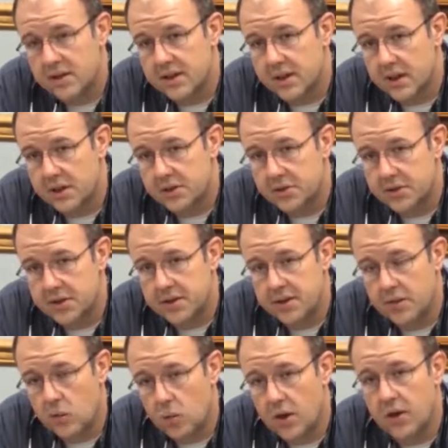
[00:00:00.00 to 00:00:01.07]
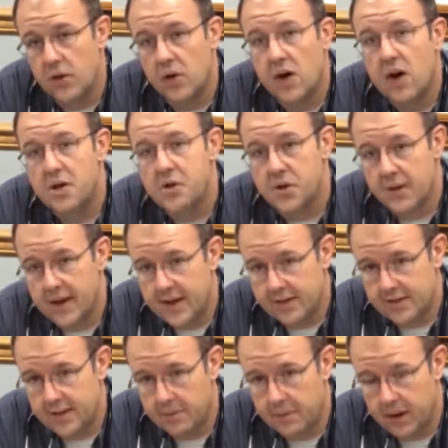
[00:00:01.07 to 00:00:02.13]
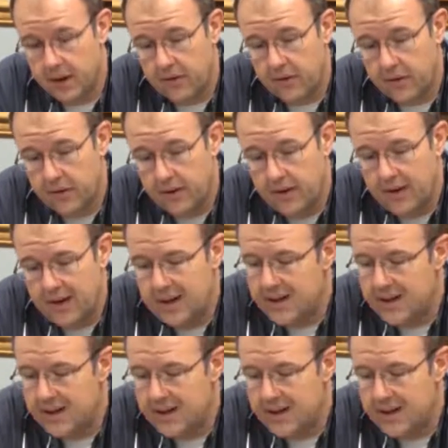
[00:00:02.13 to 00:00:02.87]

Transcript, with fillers: in a concentration of one to one hundred thousand epinephrine.